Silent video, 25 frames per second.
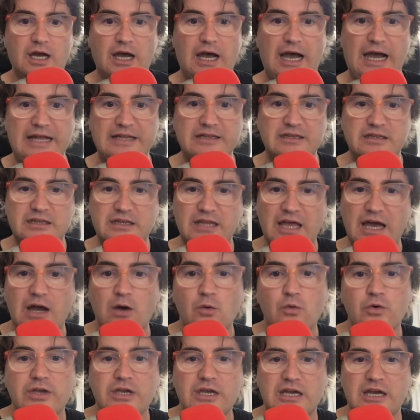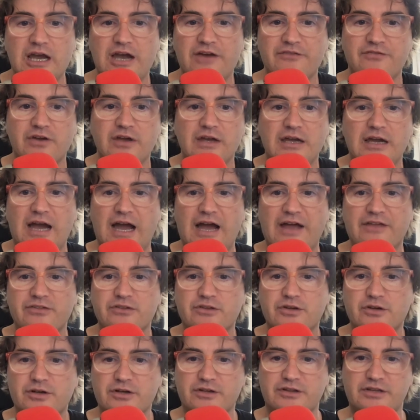And now we have
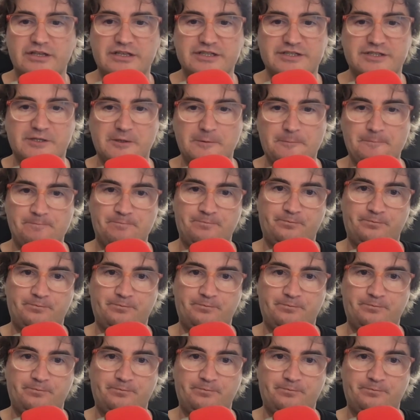under this